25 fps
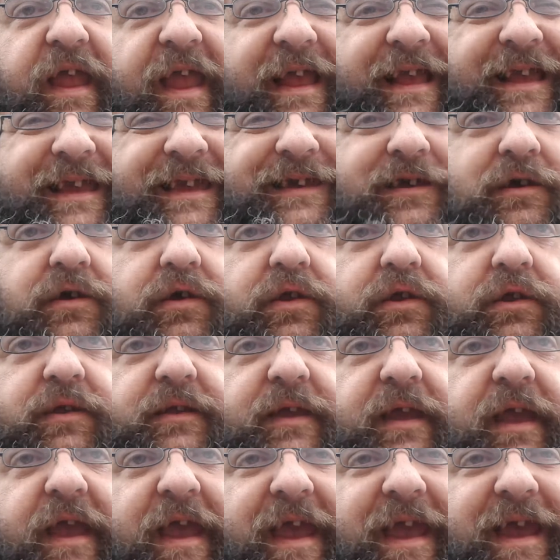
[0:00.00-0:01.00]
a
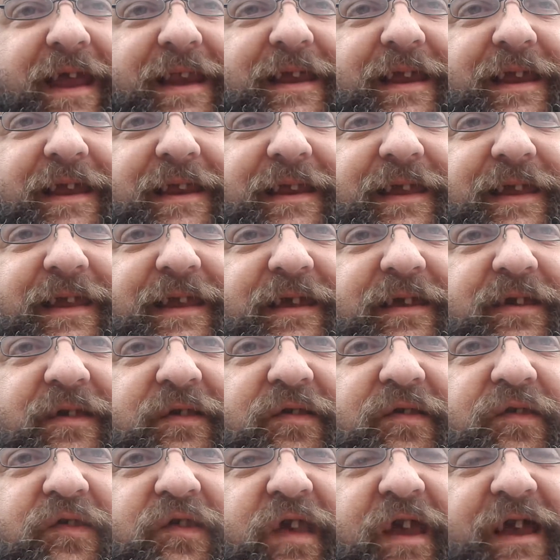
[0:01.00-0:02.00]
kiln, and it
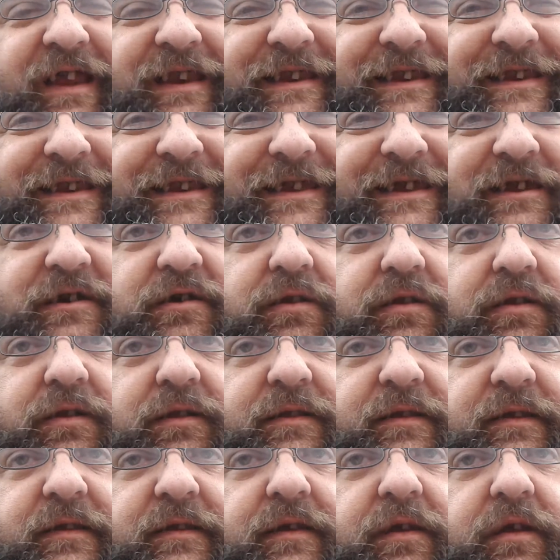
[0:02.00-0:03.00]
is
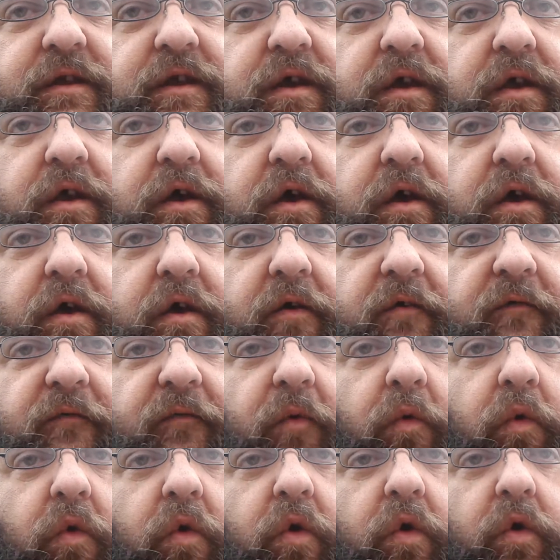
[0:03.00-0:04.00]
annealed
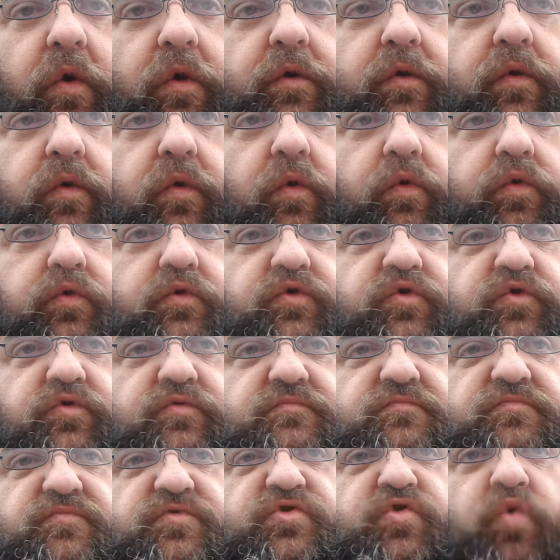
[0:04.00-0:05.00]
for
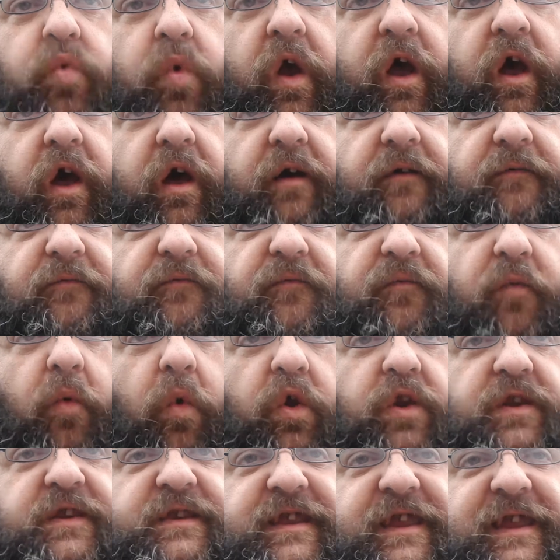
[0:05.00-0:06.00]
12,
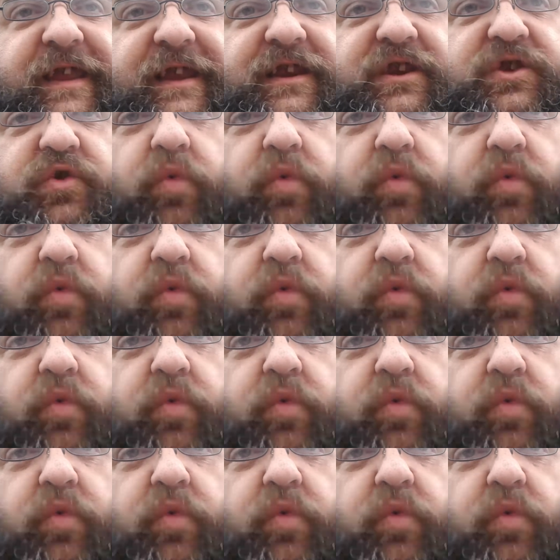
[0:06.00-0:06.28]
14,